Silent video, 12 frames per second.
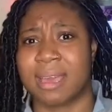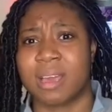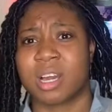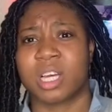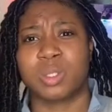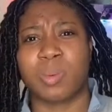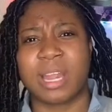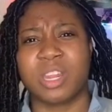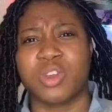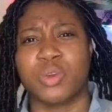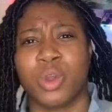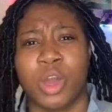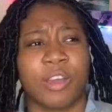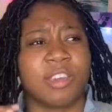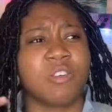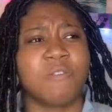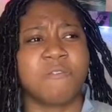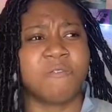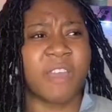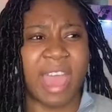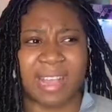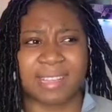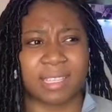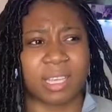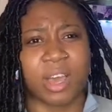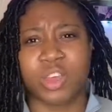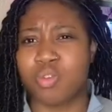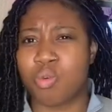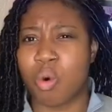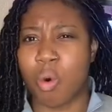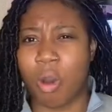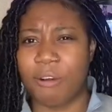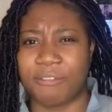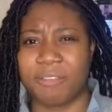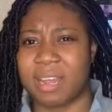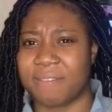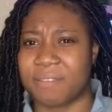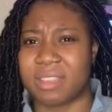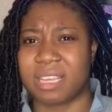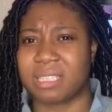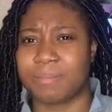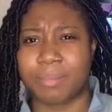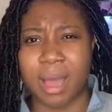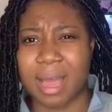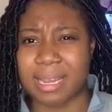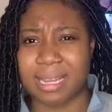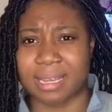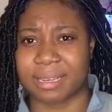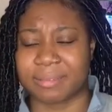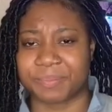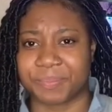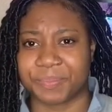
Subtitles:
Because when you vent, you uplift this burden.